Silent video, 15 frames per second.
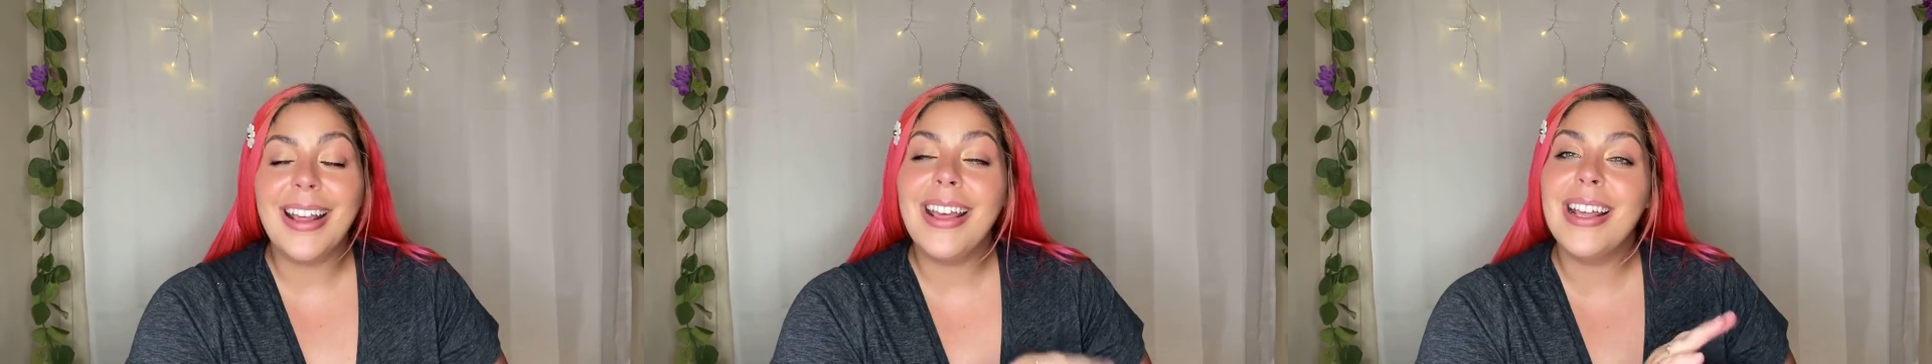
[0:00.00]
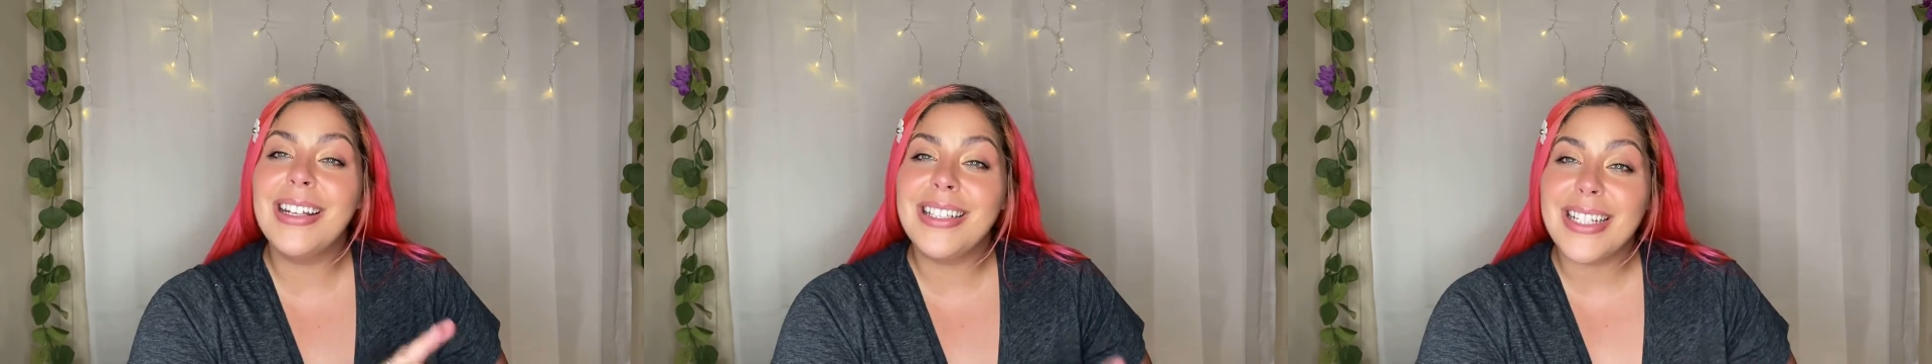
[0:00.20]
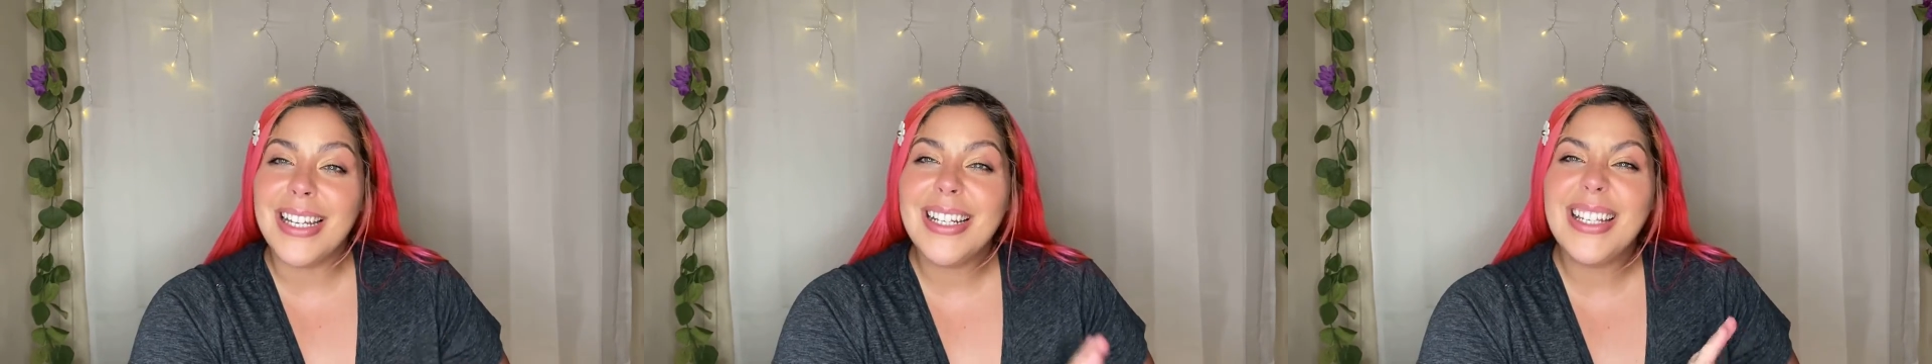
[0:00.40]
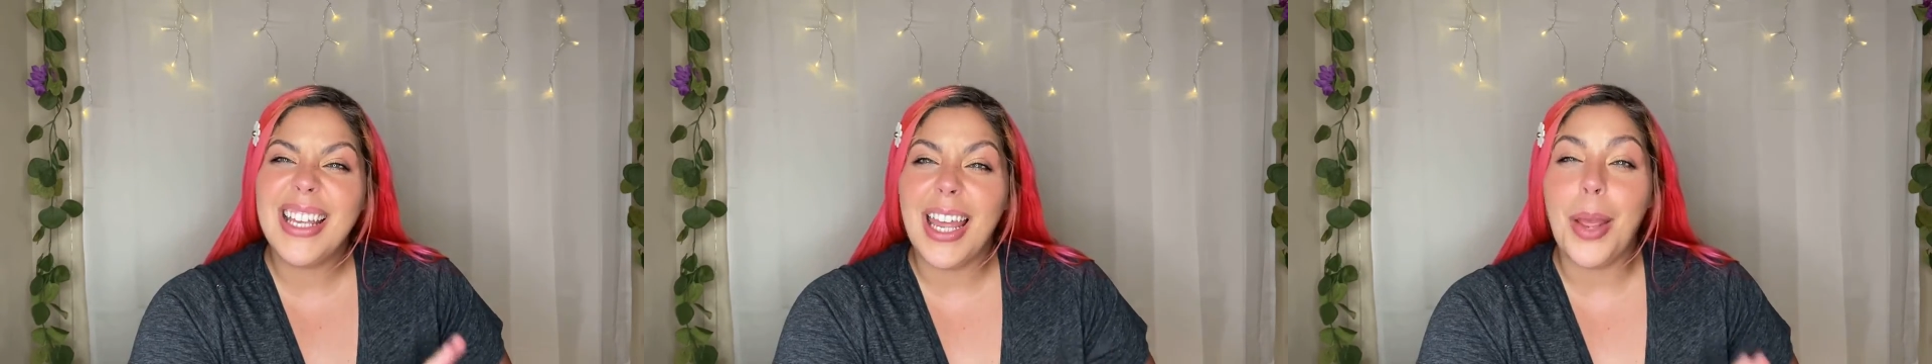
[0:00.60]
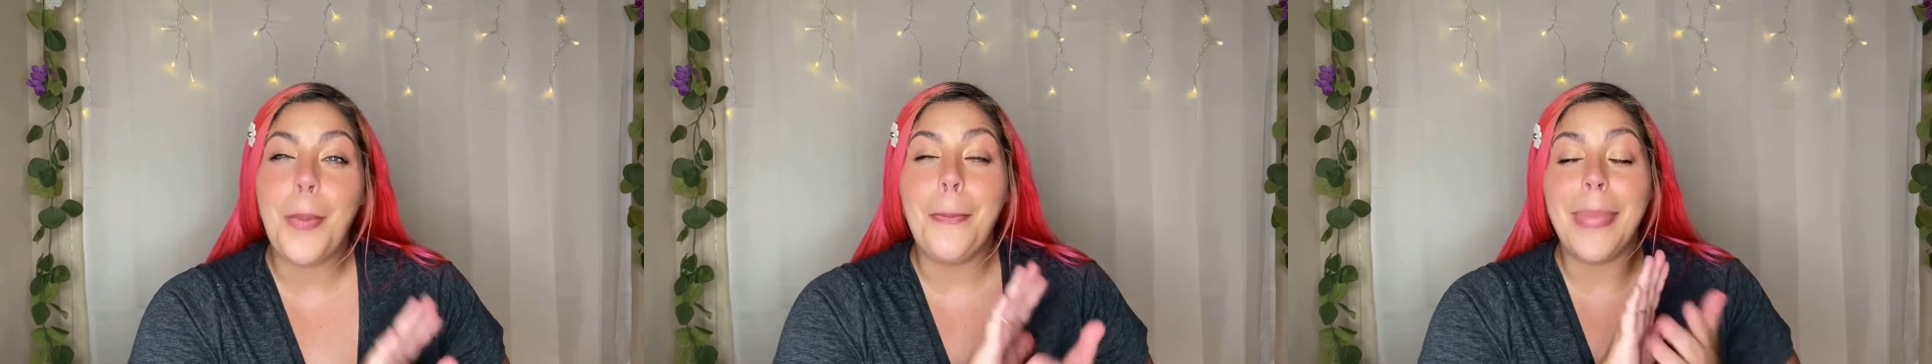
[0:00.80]
It did
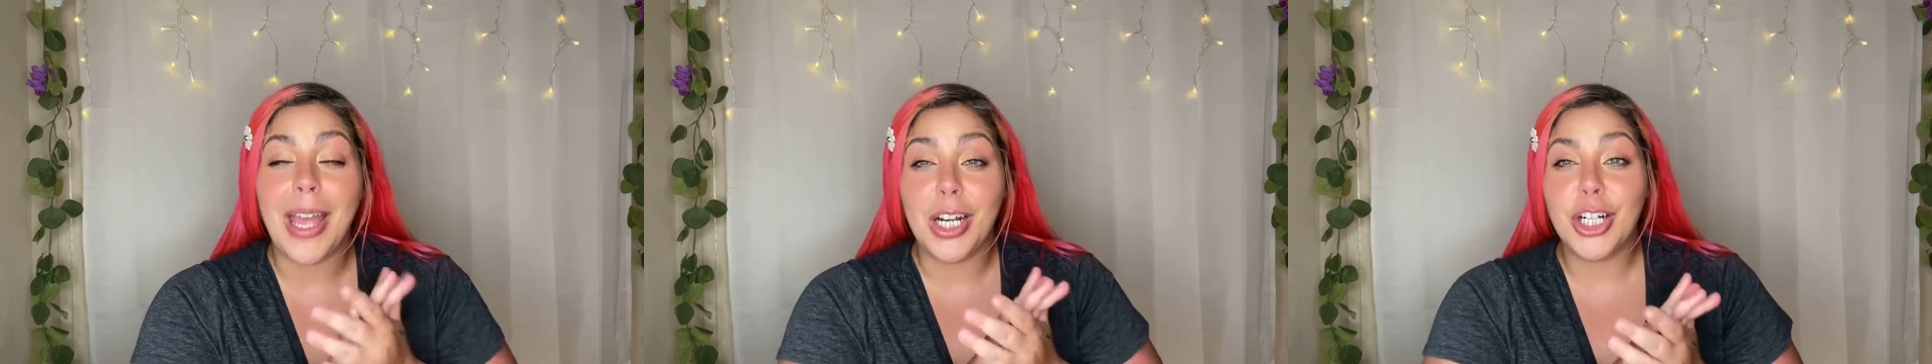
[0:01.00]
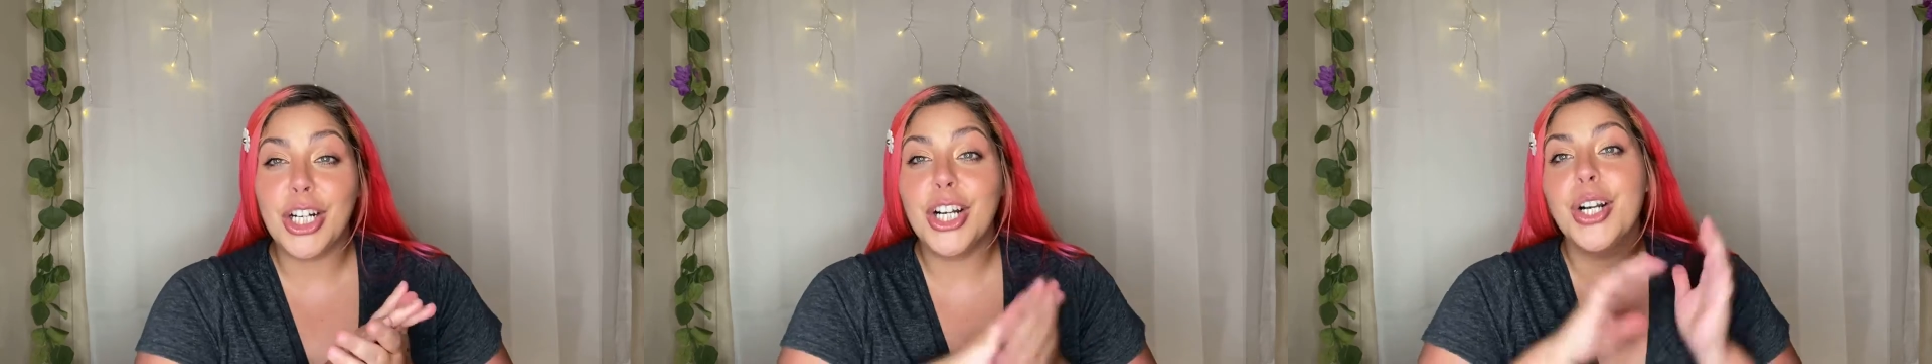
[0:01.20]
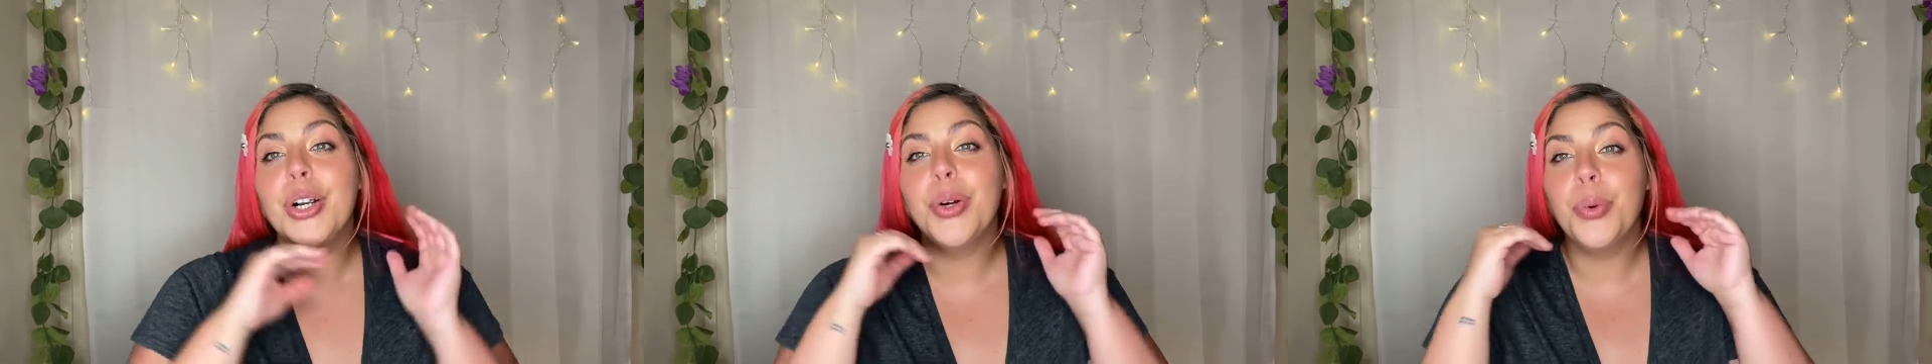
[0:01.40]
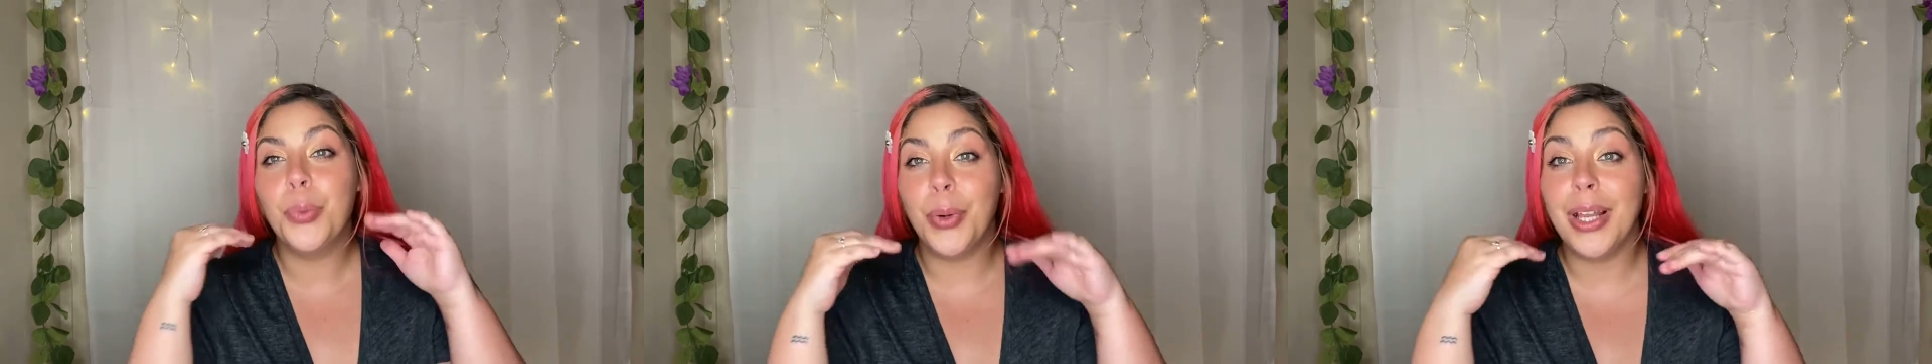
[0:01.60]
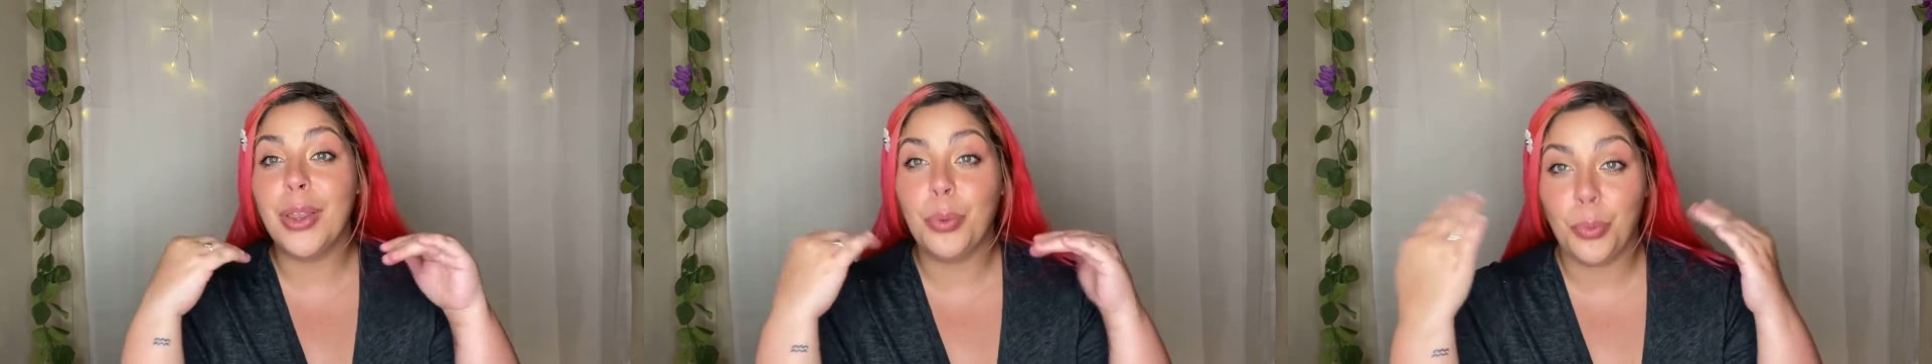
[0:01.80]
get better
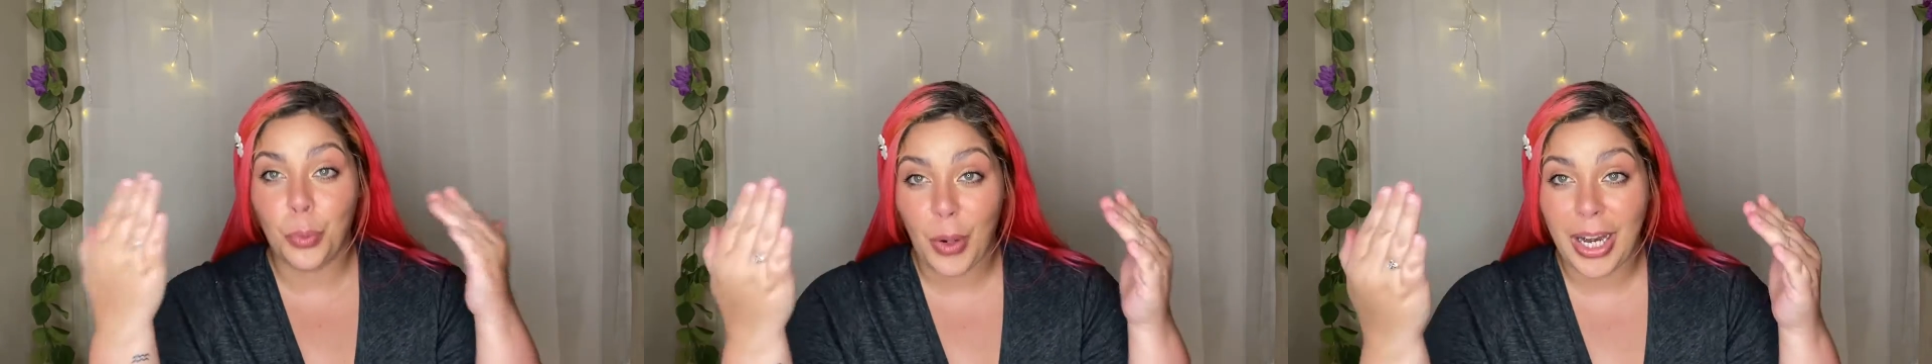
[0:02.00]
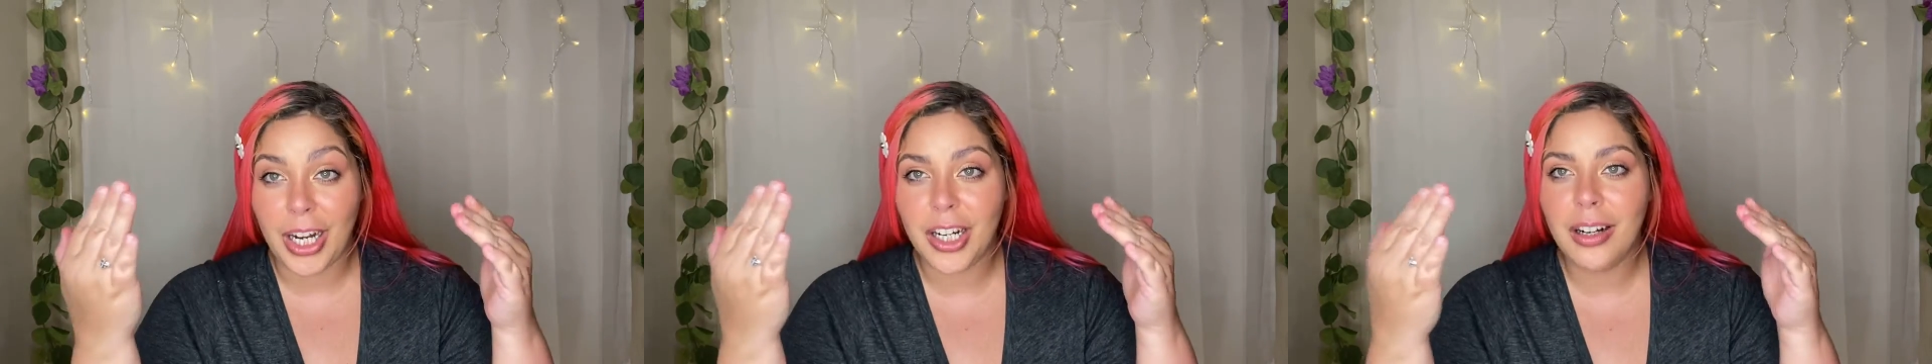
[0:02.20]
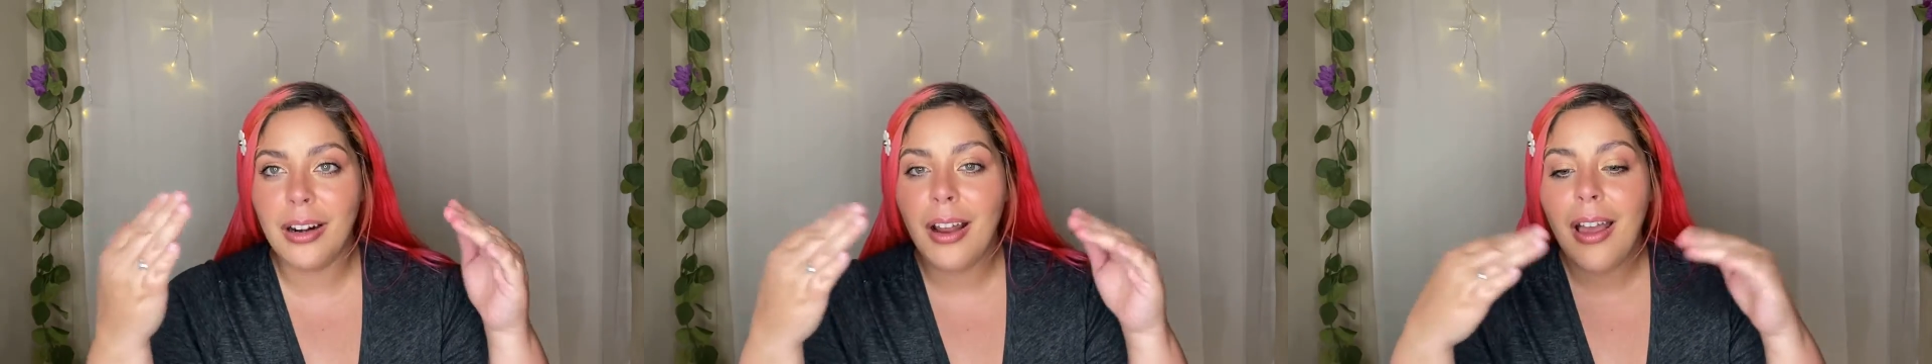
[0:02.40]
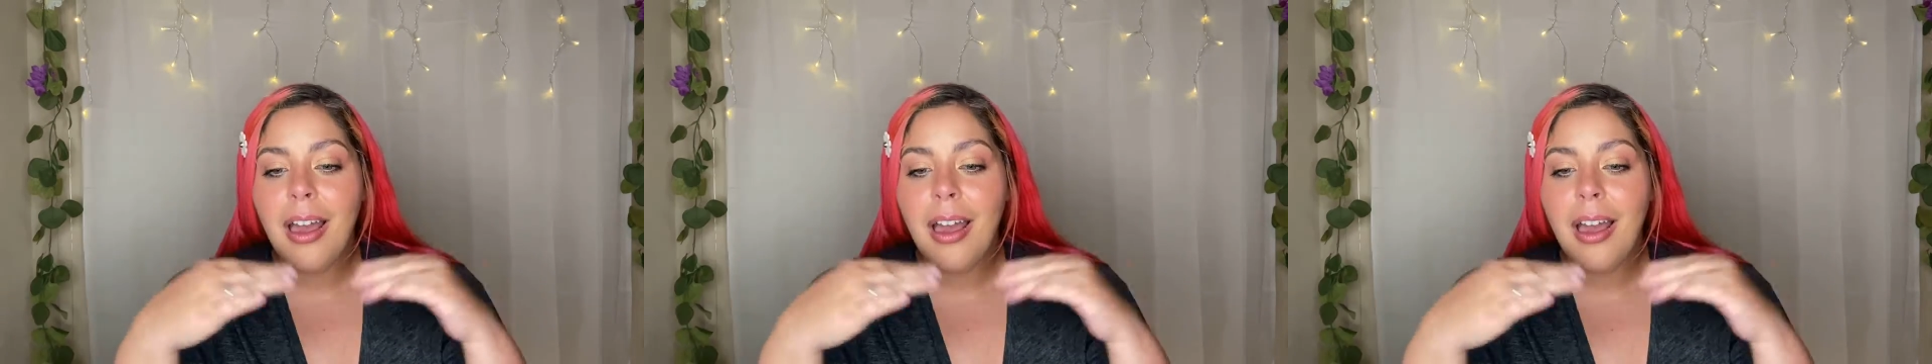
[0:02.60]
with wear.